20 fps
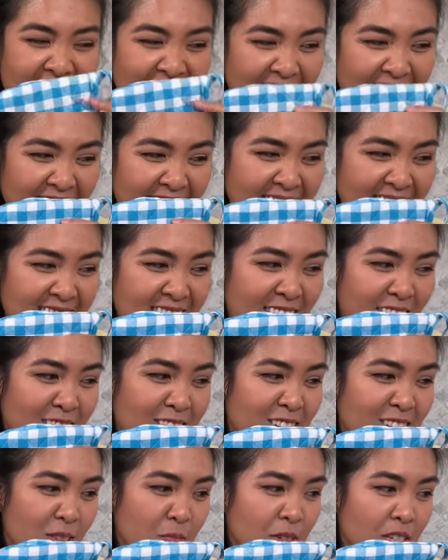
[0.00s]
And then
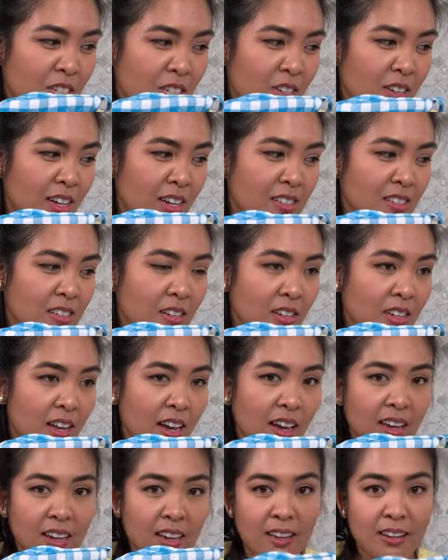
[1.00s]
just wish you guys a good
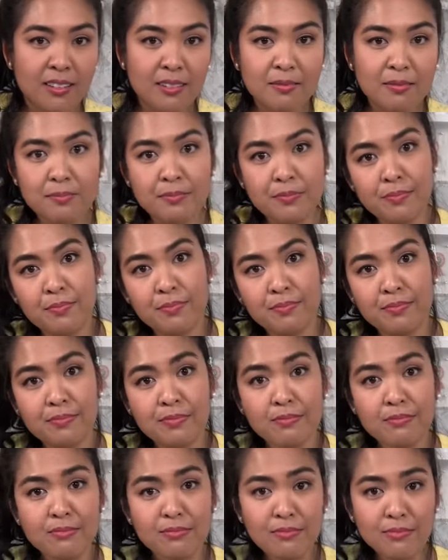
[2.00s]
night.
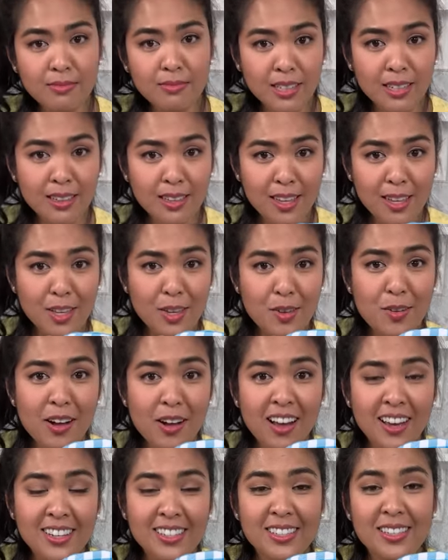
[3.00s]
Thank you
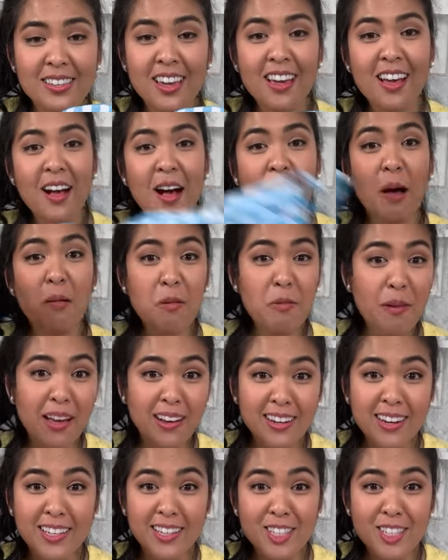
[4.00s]
guys. I'll be back
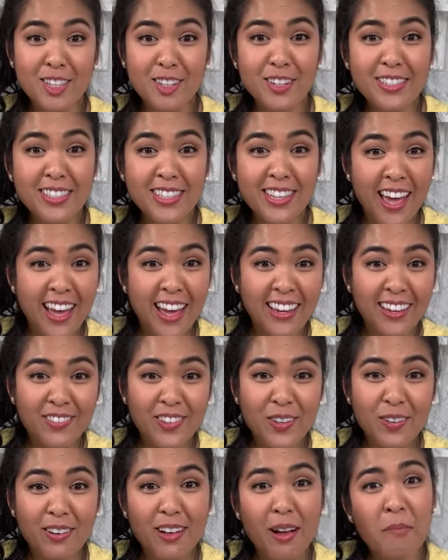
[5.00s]
next Thursday. If
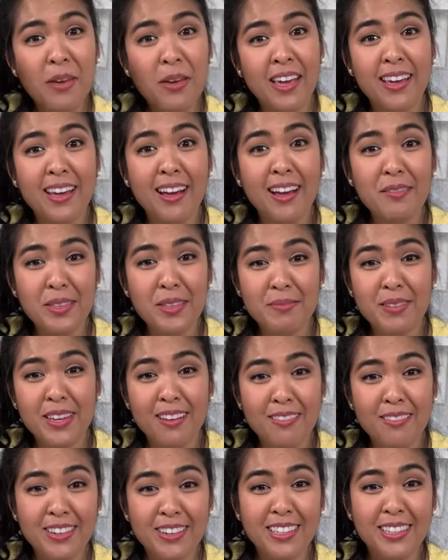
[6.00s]
you can come hang out with me,
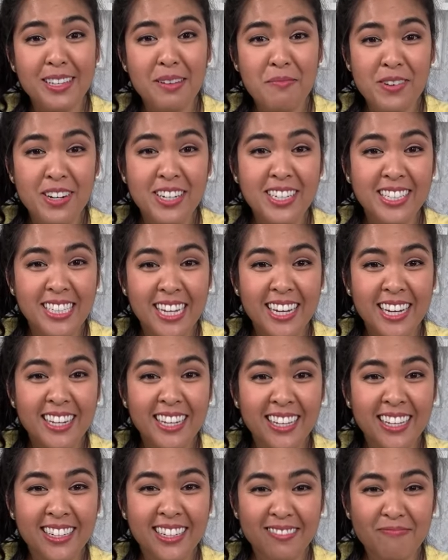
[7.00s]
I really appreciate
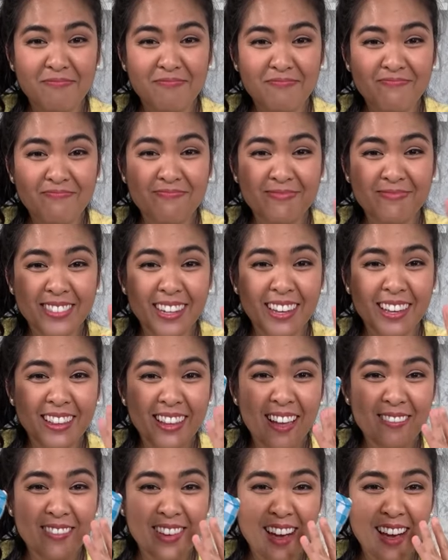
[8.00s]
it.
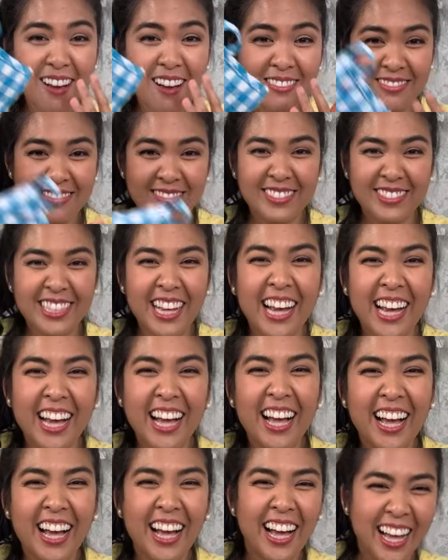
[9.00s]
I love
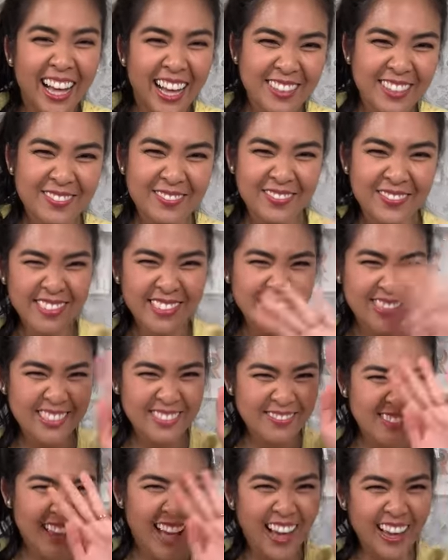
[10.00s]
y'all.
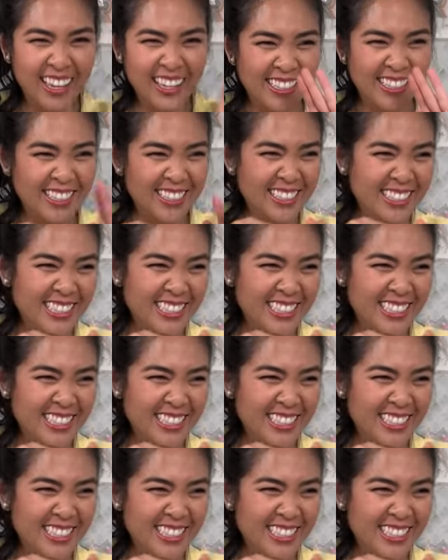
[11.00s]
Bye.